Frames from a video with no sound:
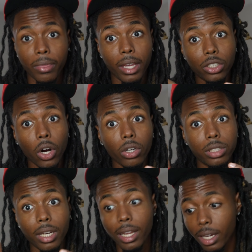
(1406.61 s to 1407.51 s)
They charge
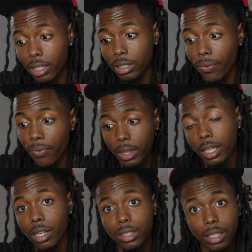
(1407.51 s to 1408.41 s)
the niggas
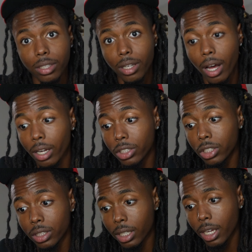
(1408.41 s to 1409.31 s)
50 dollars
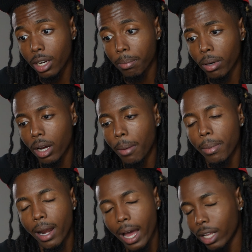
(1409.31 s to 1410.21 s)
just to get in, bro.
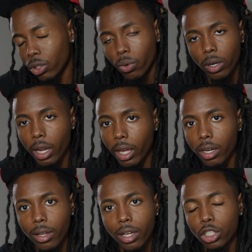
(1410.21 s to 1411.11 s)
I'm not doing that
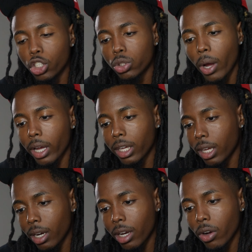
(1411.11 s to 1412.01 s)
just so I can
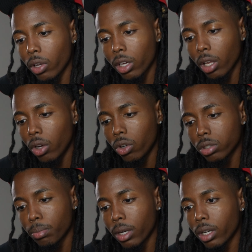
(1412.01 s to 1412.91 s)
get in there and look
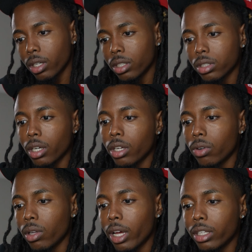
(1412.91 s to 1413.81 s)
lost, bro. Because I ain't
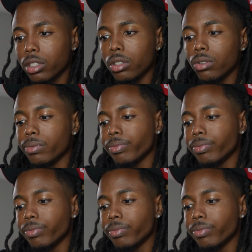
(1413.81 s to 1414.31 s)
gonna lie to you.